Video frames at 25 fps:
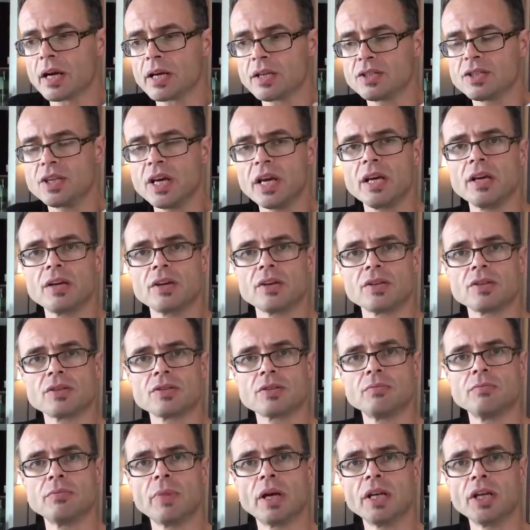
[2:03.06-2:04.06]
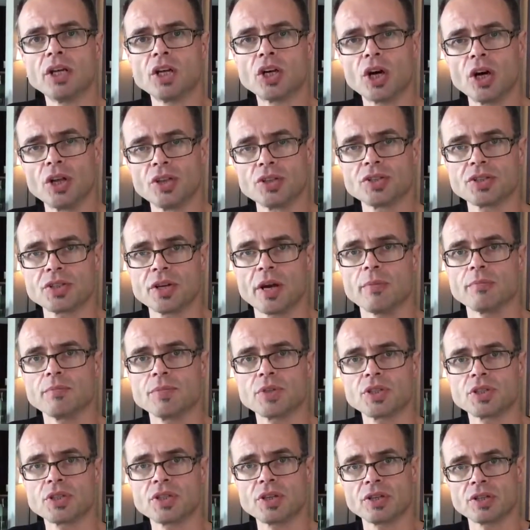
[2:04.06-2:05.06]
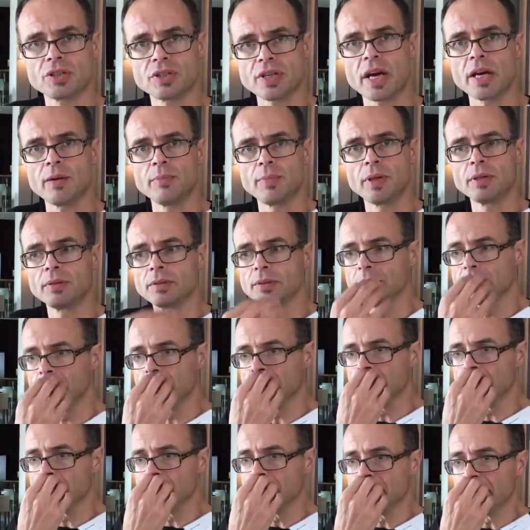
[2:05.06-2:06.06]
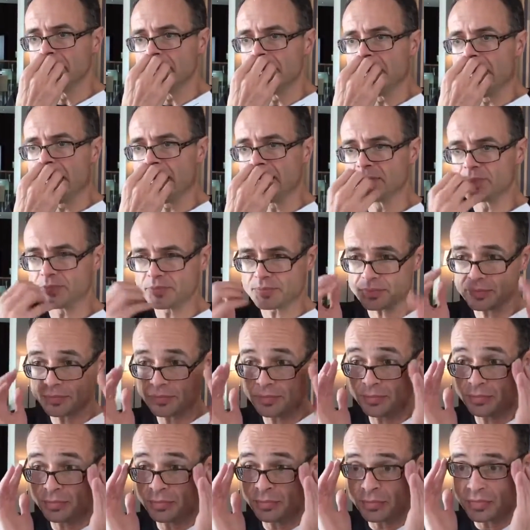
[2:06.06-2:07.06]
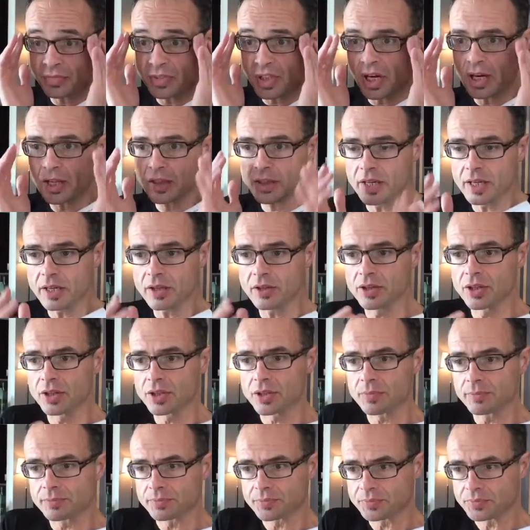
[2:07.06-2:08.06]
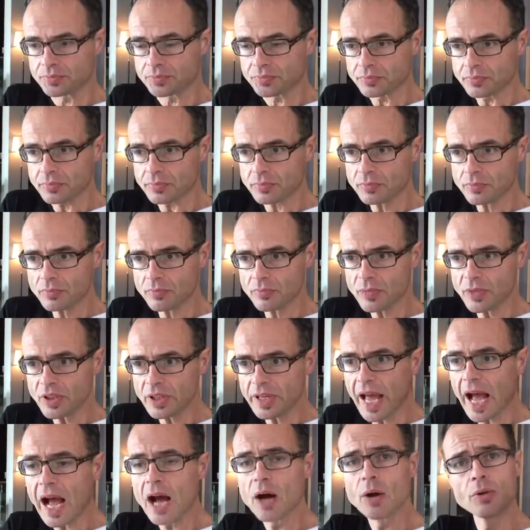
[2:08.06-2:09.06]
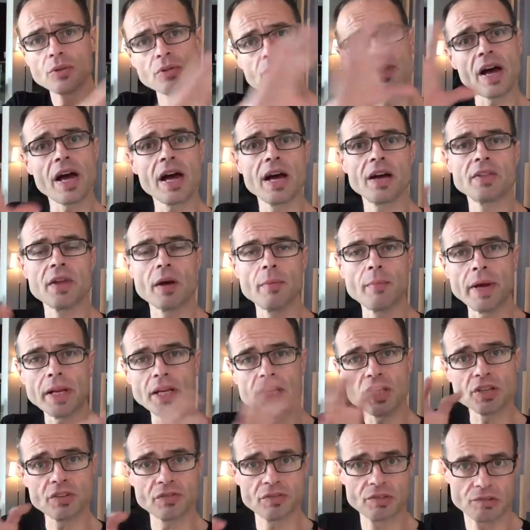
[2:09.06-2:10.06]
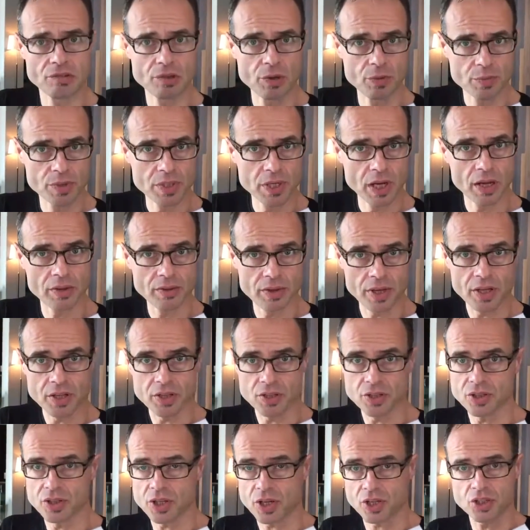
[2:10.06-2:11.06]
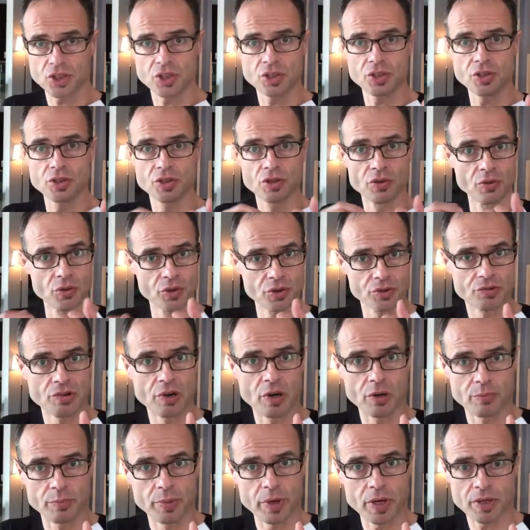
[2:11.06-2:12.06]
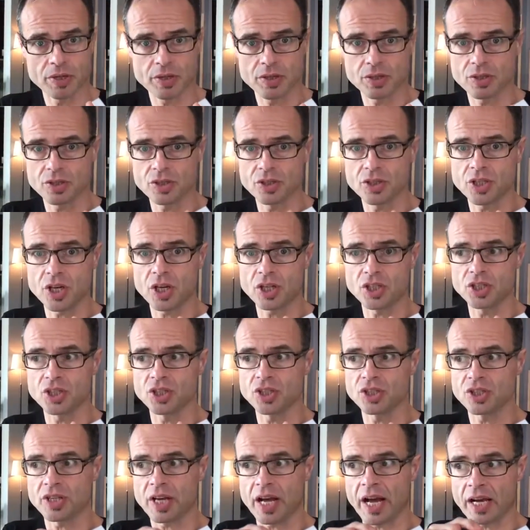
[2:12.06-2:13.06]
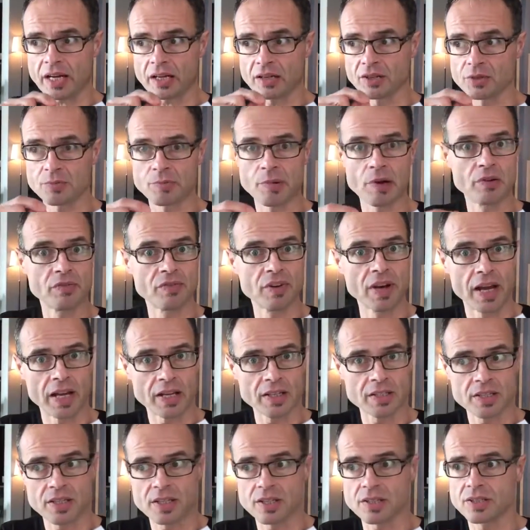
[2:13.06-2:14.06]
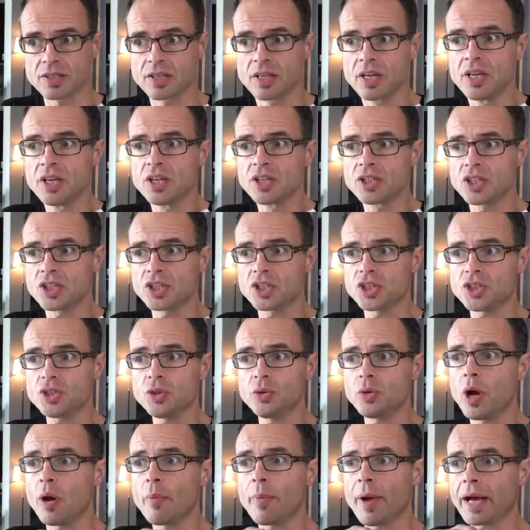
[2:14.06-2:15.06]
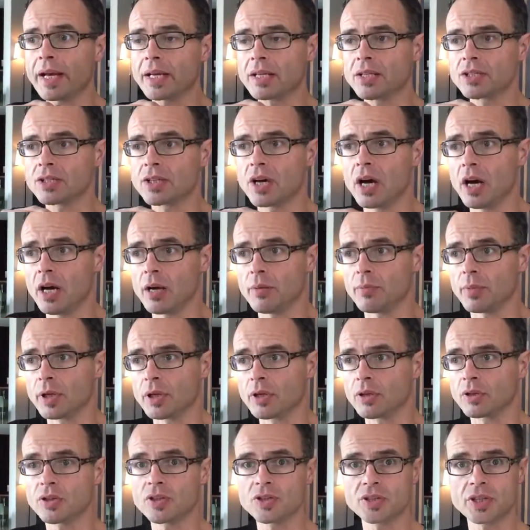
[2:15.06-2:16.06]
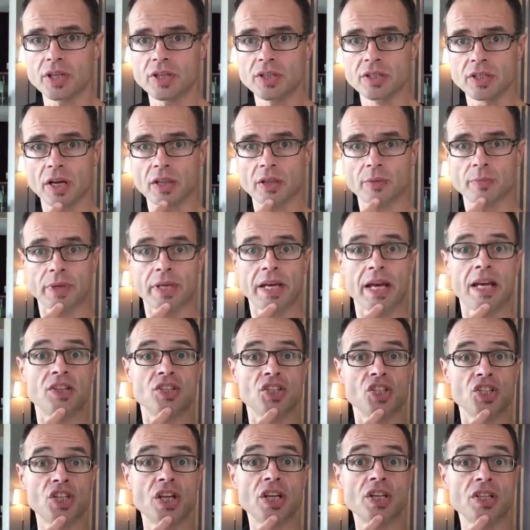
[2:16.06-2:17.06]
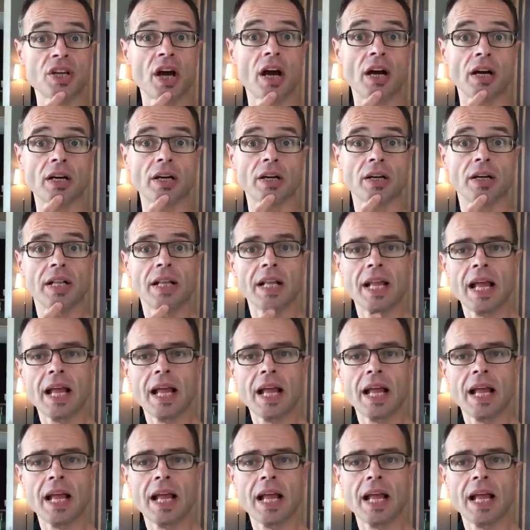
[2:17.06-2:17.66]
ideas and many concepts to the table. And I think that out there are many different groups like this, such as orthotropics, such as Atlasprophylaxis, such as you go back in time and look at things like the Mackenzie chin tuck,